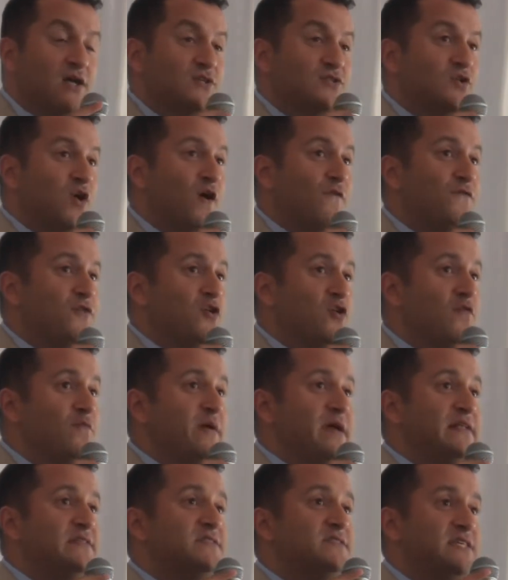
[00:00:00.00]
So if you've
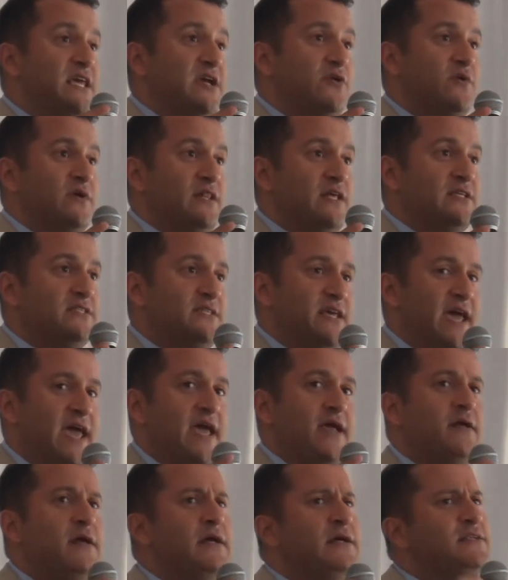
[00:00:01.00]
been secretly
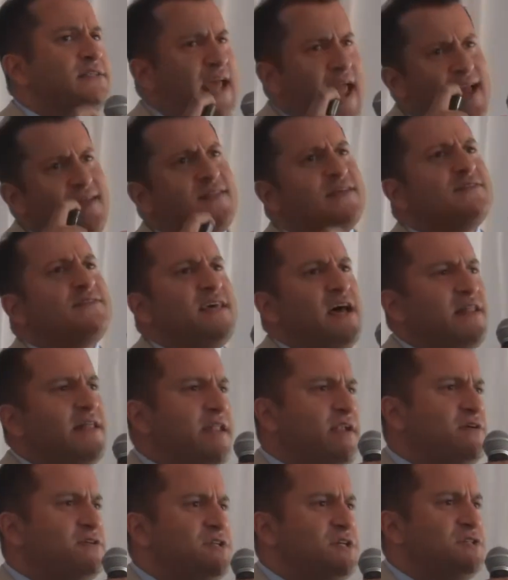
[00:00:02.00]
saying, dang, this cell
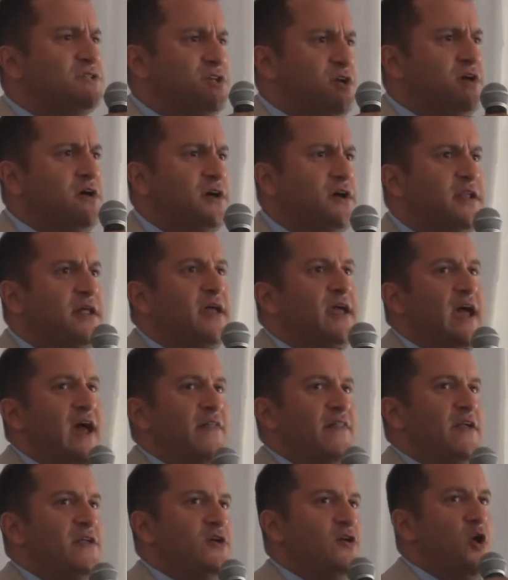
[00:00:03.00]
energy is good,
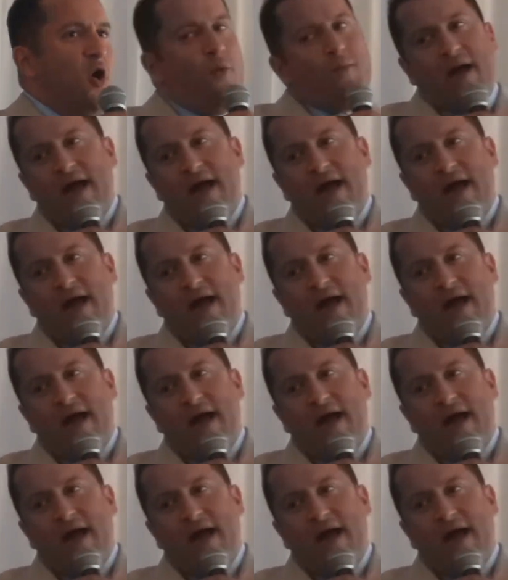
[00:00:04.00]
and then you go